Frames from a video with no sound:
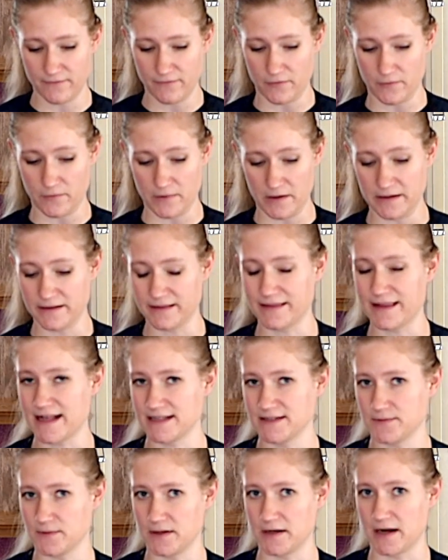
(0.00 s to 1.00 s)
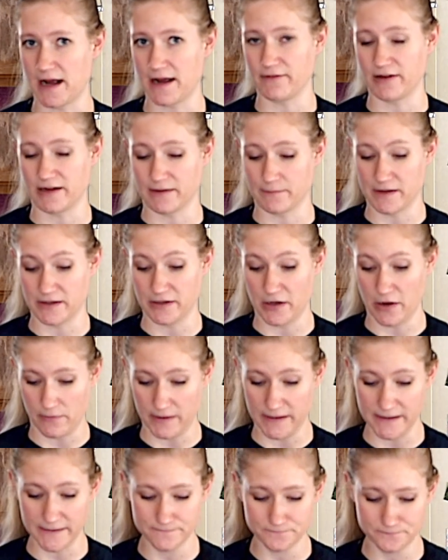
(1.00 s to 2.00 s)
for one, that's where I recommend
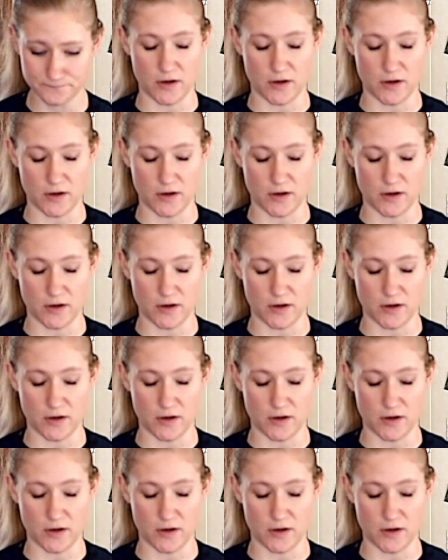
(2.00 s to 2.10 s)
going.